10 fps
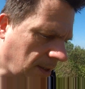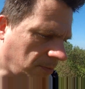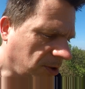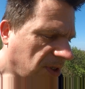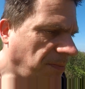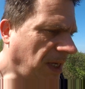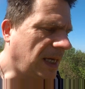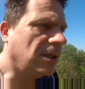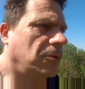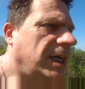But to me,
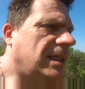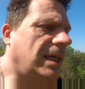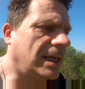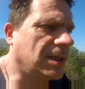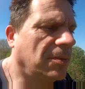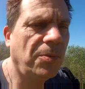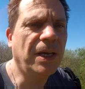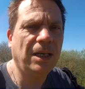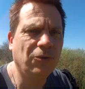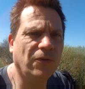the weird thing is I'm a bit
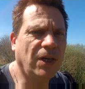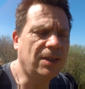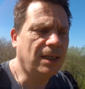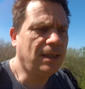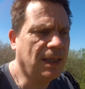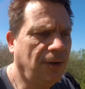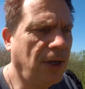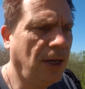introverted, so